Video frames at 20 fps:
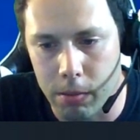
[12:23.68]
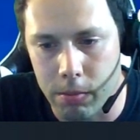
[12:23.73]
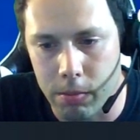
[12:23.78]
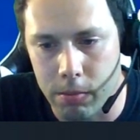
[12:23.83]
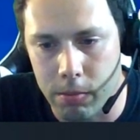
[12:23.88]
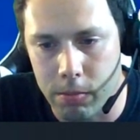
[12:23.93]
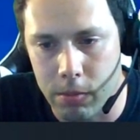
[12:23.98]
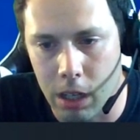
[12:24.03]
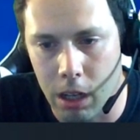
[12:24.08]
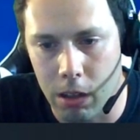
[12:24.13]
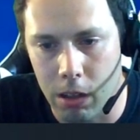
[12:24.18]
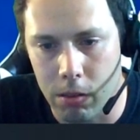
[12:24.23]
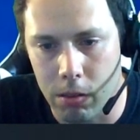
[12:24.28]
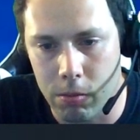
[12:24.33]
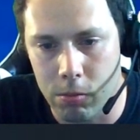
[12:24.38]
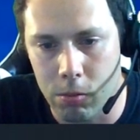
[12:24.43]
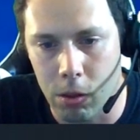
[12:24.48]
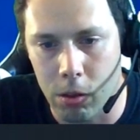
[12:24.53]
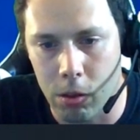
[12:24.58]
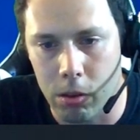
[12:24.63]
Not
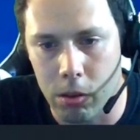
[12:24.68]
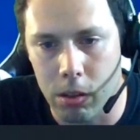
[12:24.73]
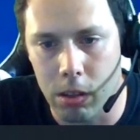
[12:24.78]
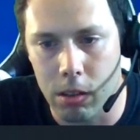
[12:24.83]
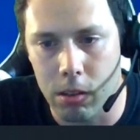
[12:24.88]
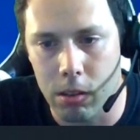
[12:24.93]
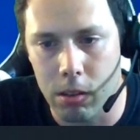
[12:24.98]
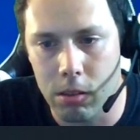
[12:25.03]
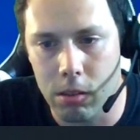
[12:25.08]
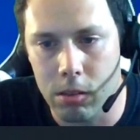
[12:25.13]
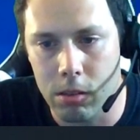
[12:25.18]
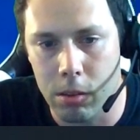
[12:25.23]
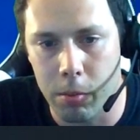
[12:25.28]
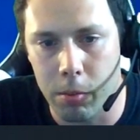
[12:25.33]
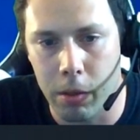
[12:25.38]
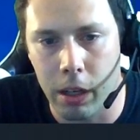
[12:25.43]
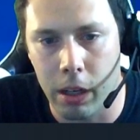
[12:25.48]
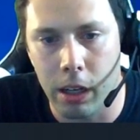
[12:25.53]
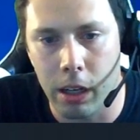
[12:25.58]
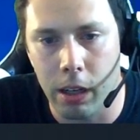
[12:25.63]
worth it to
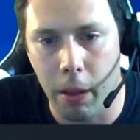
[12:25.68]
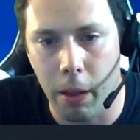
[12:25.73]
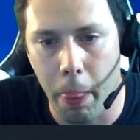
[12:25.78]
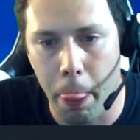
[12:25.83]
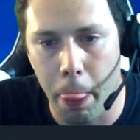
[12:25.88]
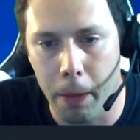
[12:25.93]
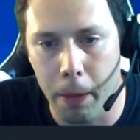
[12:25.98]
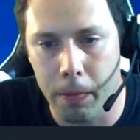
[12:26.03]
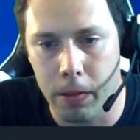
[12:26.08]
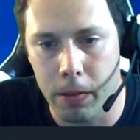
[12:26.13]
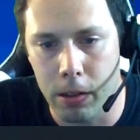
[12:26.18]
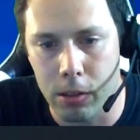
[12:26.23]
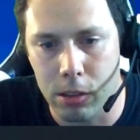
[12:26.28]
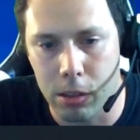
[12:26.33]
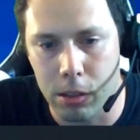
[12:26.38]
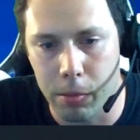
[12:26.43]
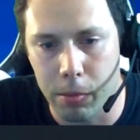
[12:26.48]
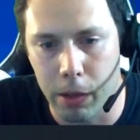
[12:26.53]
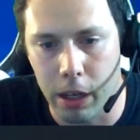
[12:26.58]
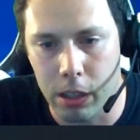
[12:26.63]
me. There's
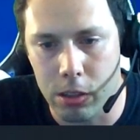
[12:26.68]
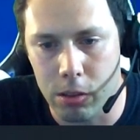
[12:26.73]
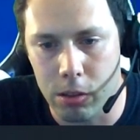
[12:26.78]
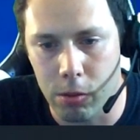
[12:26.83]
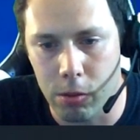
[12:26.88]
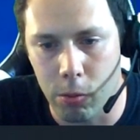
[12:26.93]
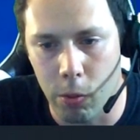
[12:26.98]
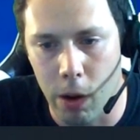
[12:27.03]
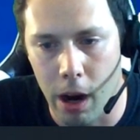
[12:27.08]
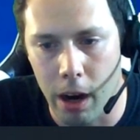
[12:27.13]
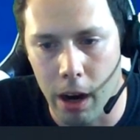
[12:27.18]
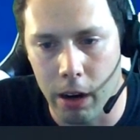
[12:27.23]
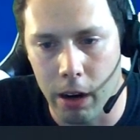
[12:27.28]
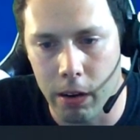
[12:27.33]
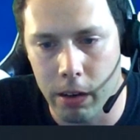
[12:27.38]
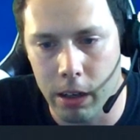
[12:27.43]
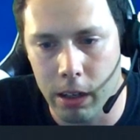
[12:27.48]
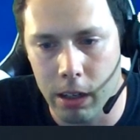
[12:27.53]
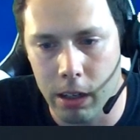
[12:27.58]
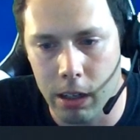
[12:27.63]
some extra
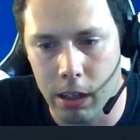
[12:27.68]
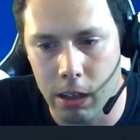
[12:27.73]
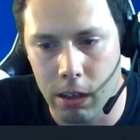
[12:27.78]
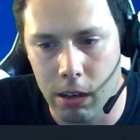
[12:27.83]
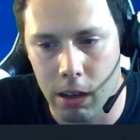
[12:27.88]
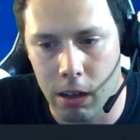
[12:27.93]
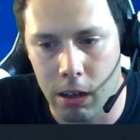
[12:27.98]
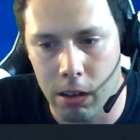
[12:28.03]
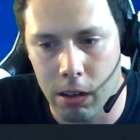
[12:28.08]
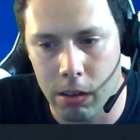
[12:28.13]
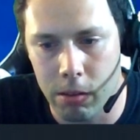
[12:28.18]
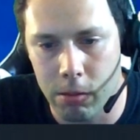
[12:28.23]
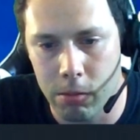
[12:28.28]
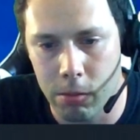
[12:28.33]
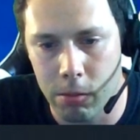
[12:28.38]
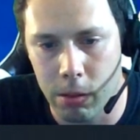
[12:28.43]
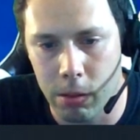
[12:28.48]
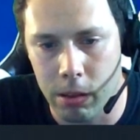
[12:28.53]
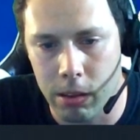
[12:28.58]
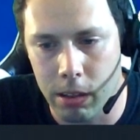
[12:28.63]
wiring here. I don't know
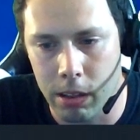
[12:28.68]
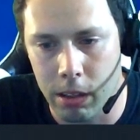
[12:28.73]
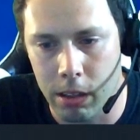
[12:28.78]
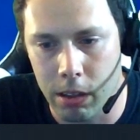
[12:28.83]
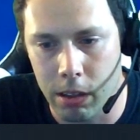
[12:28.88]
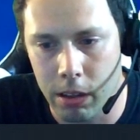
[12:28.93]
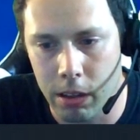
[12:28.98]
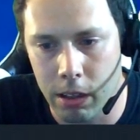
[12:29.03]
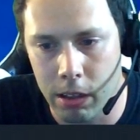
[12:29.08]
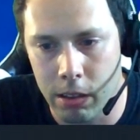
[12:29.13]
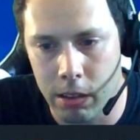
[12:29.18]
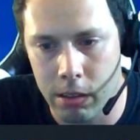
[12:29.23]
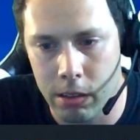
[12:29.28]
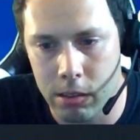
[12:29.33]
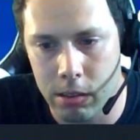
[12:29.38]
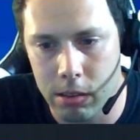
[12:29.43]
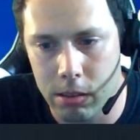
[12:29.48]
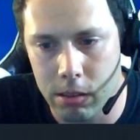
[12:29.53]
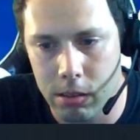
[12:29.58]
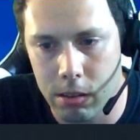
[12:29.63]
what the hell that
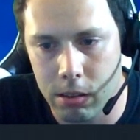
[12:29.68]
is.